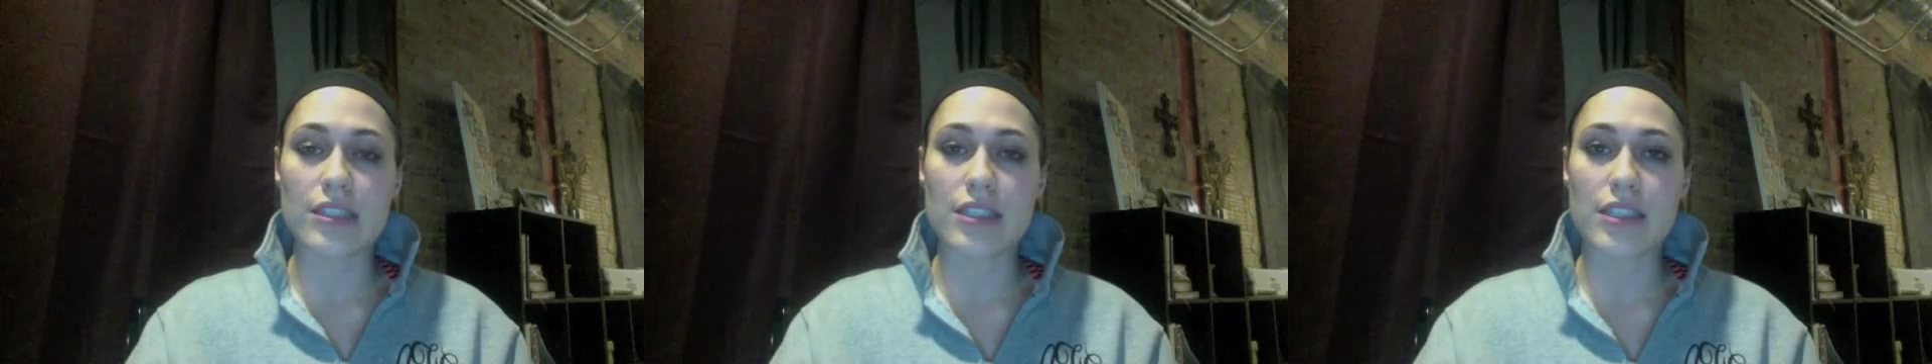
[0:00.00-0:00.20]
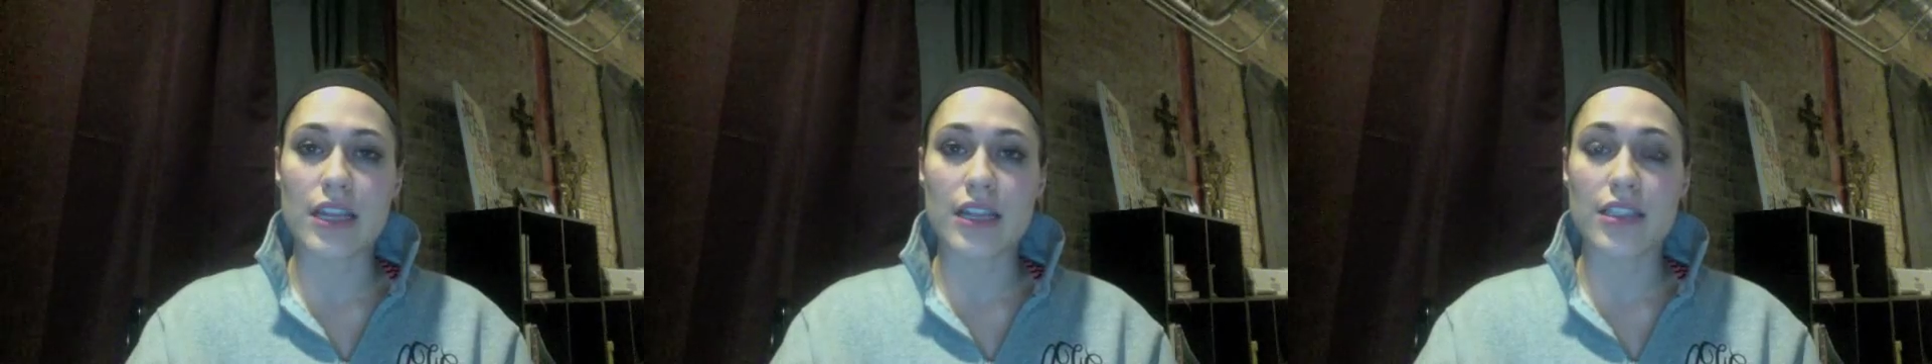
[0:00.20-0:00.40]

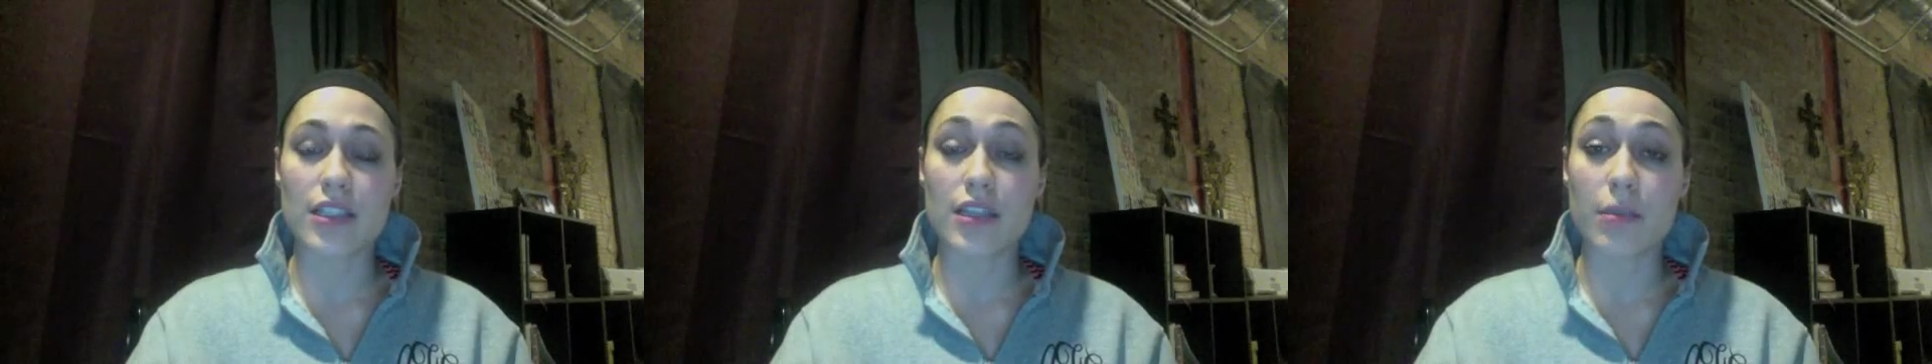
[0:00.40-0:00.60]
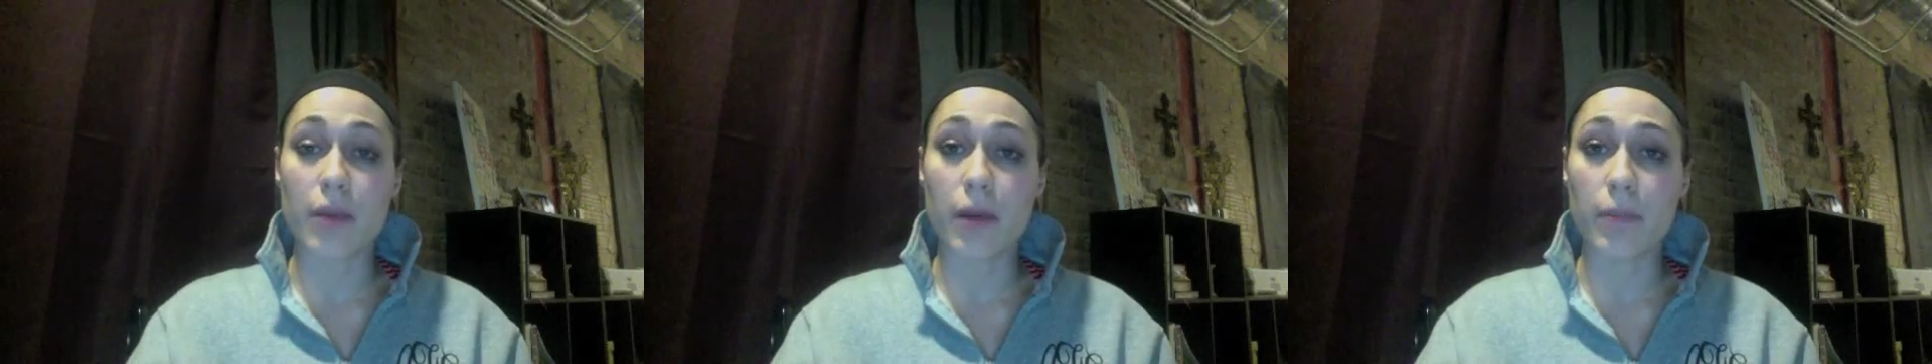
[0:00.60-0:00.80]
is that it's
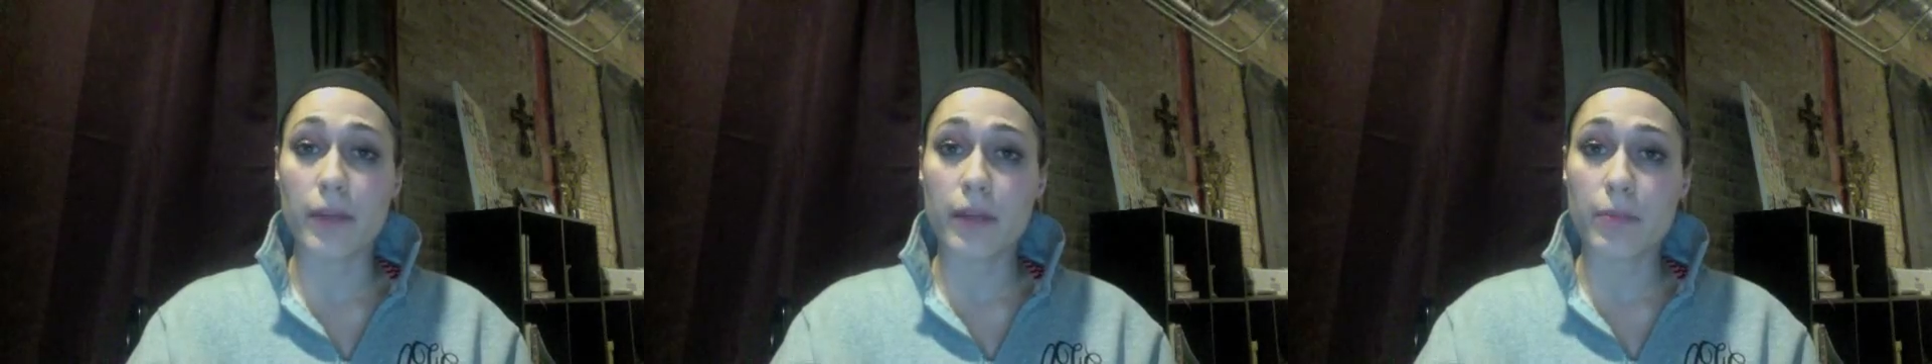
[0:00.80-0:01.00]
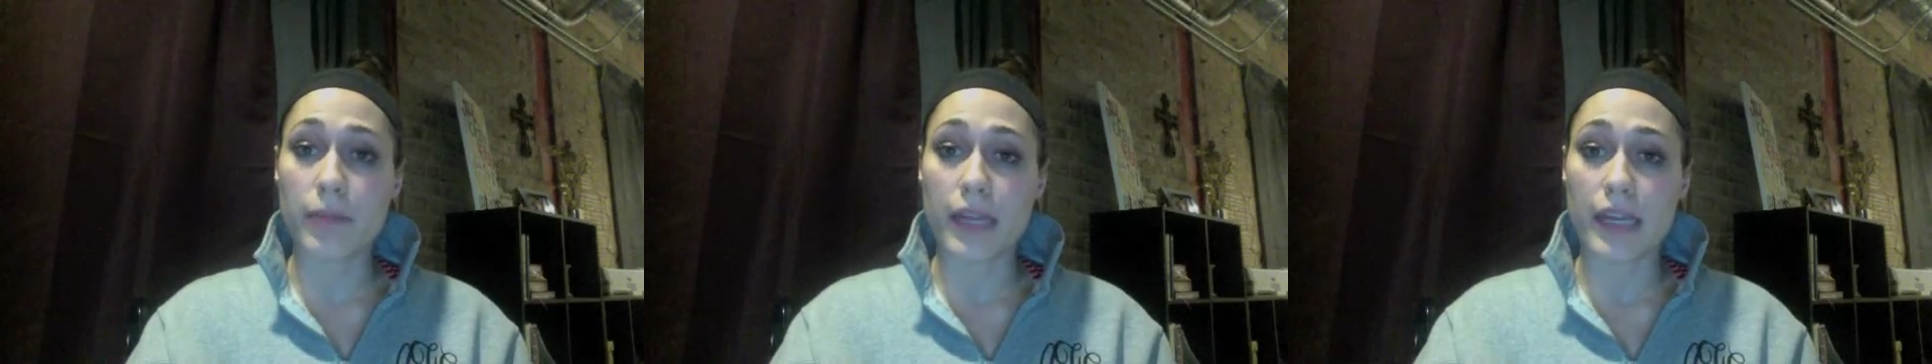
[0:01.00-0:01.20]
in a
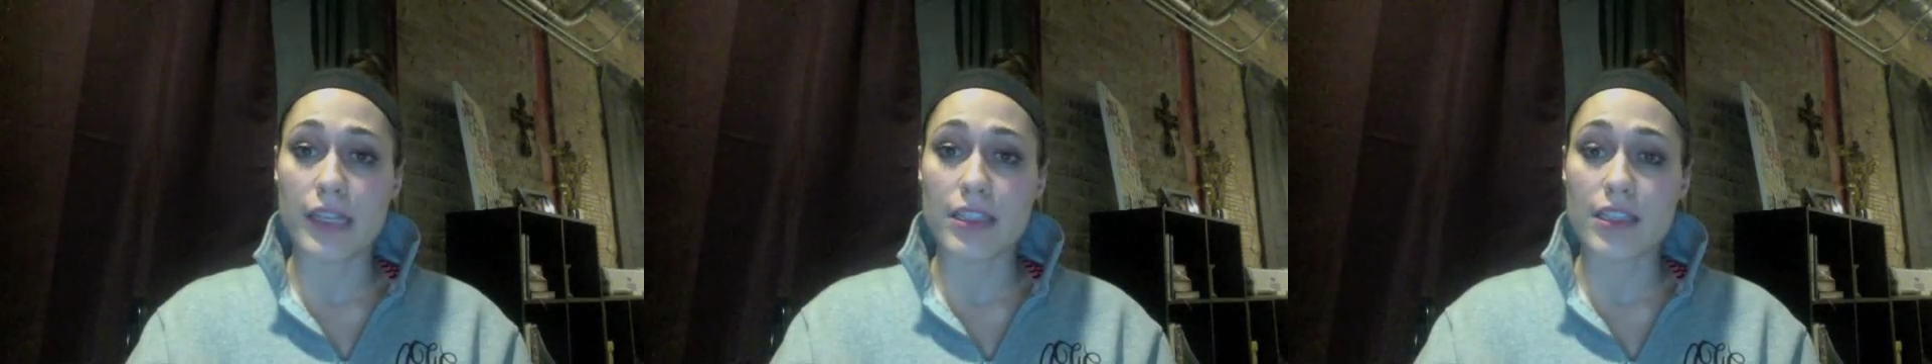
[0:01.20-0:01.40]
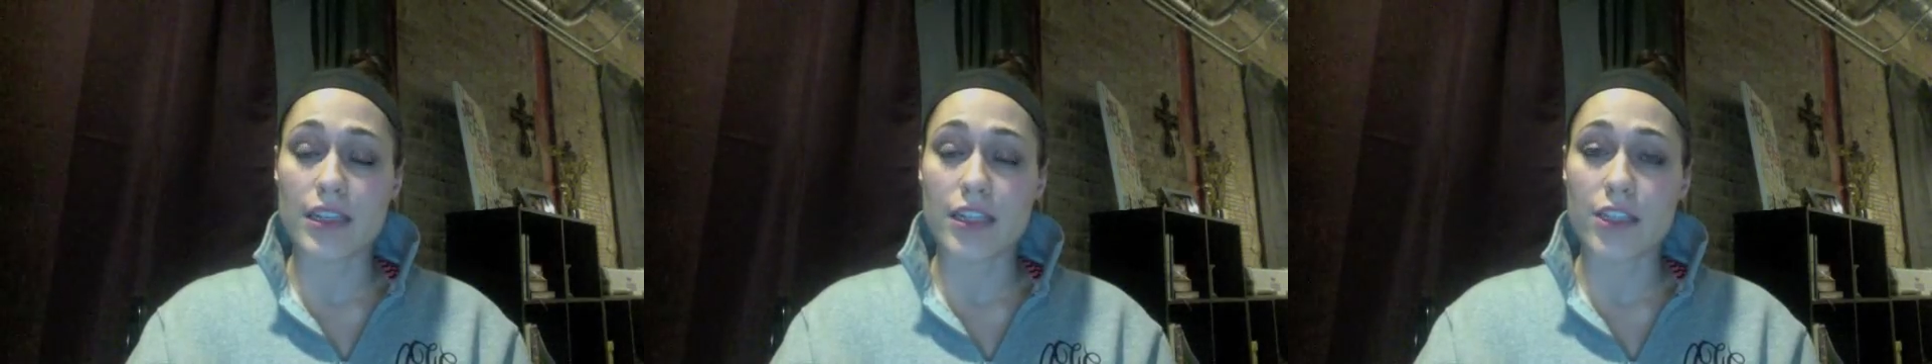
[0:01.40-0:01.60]
public
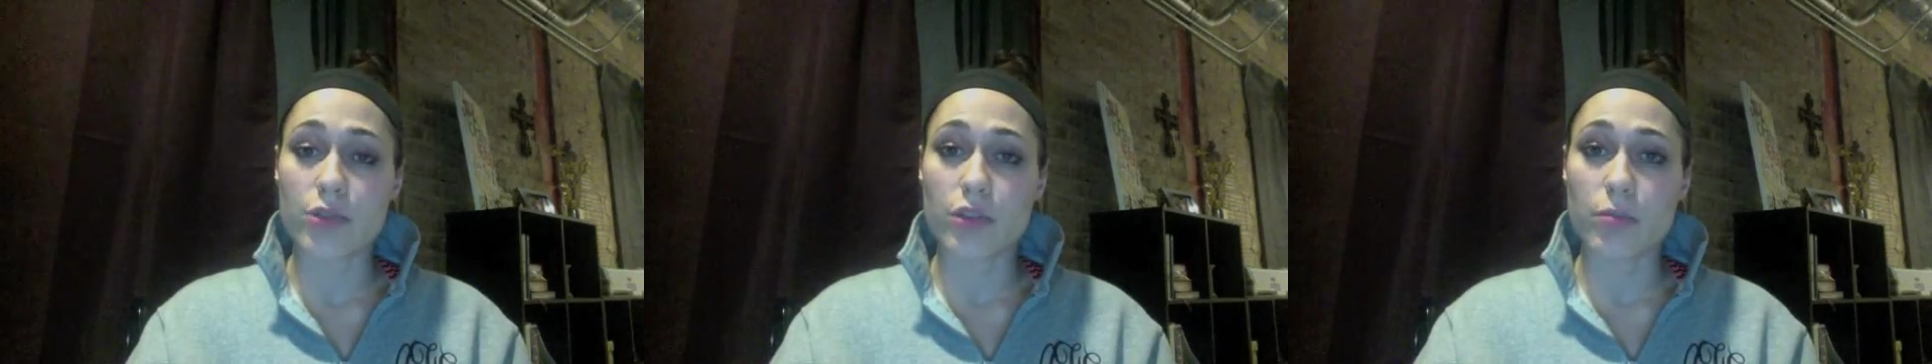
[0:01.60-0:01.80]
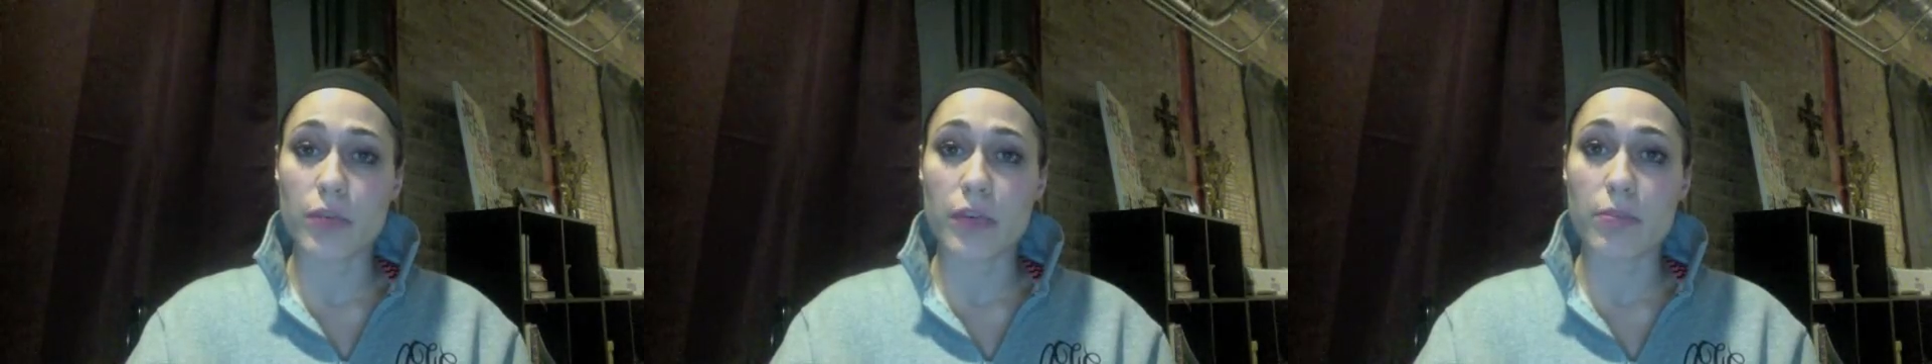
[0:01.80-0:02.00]
place and it's
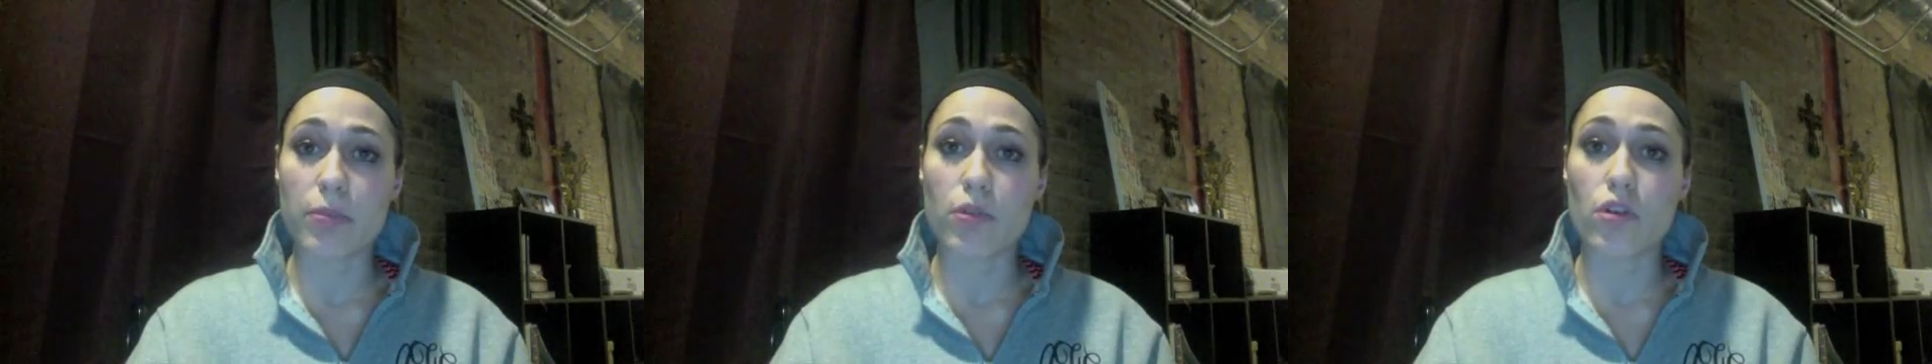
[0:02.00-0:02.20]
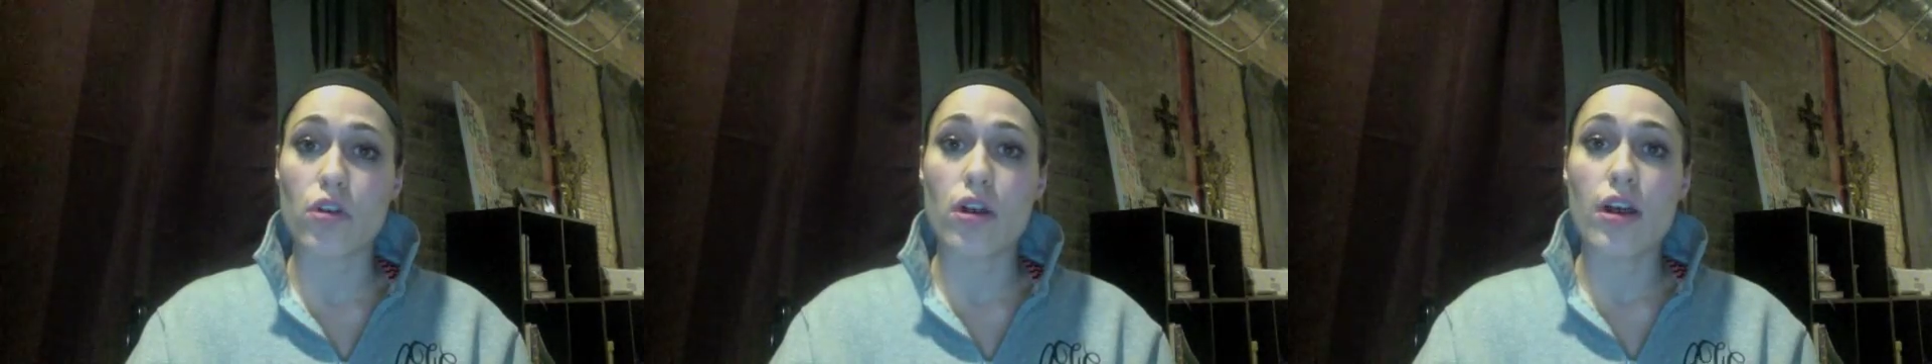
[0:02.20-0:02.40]
with
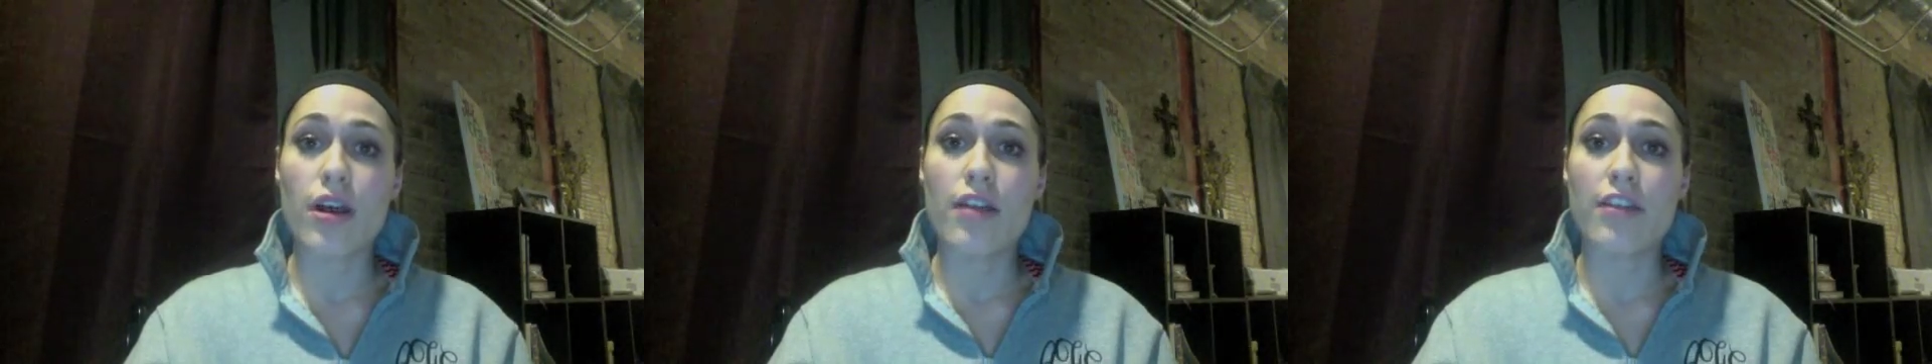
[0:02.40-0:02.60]
people